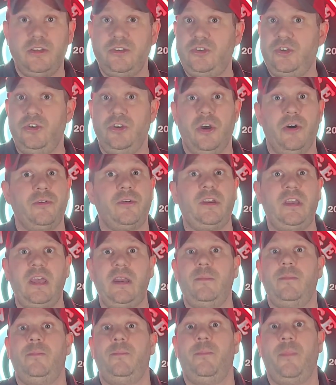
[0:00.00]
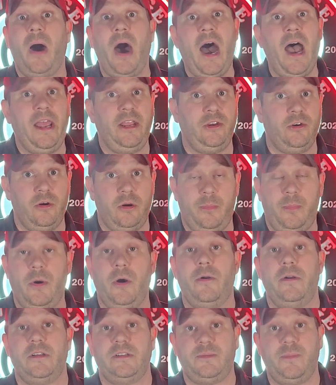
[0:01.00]
to, you know, get by your
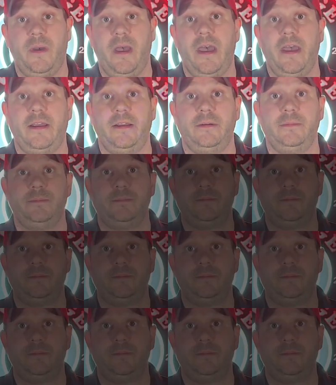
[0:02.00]
opponent's bag.